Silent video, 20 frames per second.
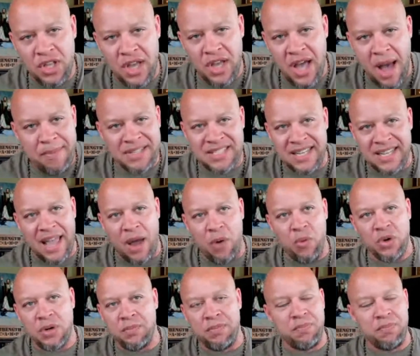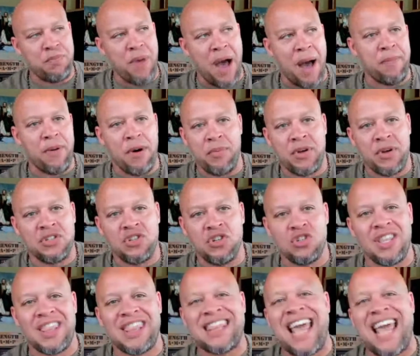comments like that wouldn't pop up because
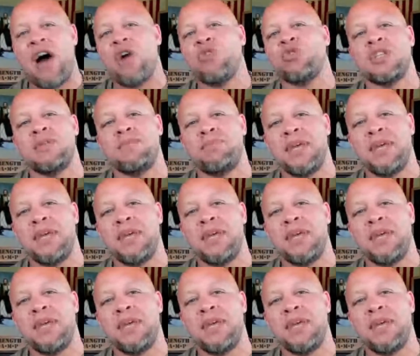there's a thousand